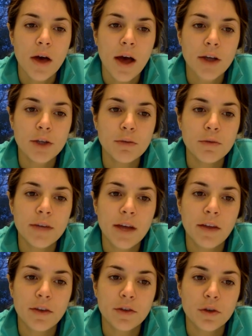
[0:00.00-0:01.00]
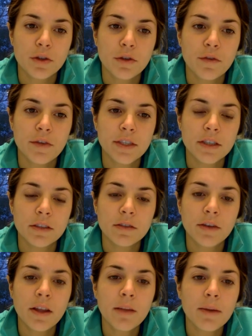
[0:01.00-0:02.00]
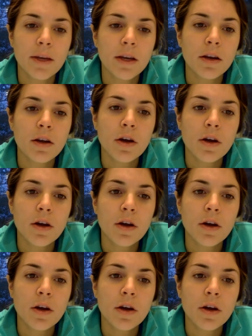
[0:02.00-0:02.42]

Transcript: As you move down, there's also physical development.